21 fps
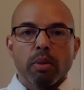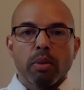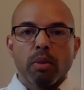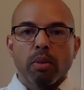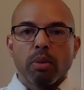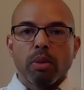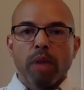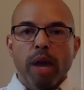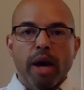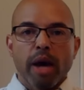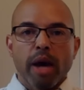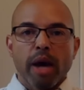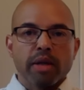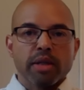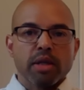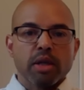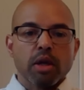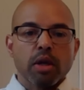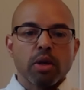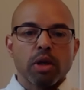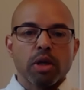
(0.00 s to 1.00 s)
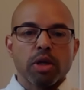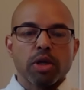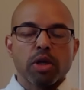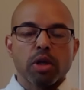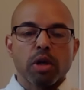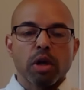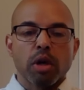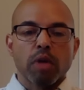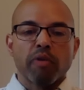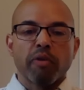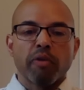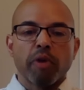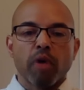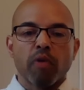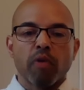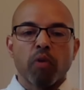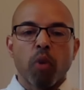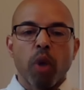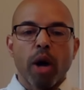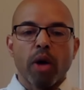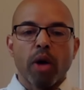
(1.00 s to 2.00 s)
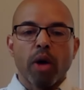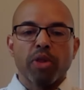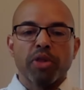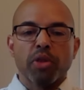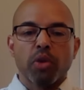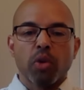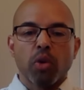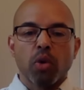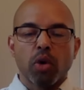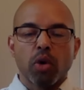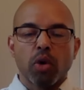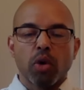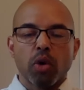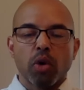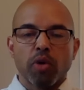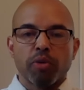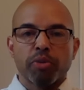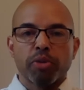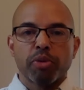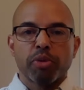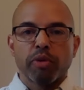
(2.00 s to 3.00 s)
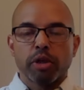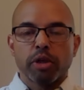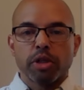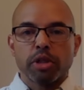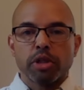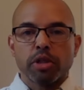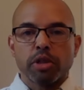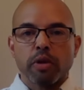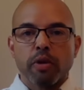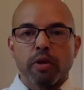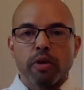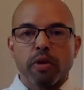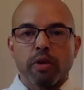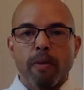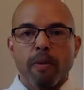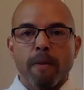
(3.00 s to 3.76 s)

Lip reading: not as a condition of wealth or privilege.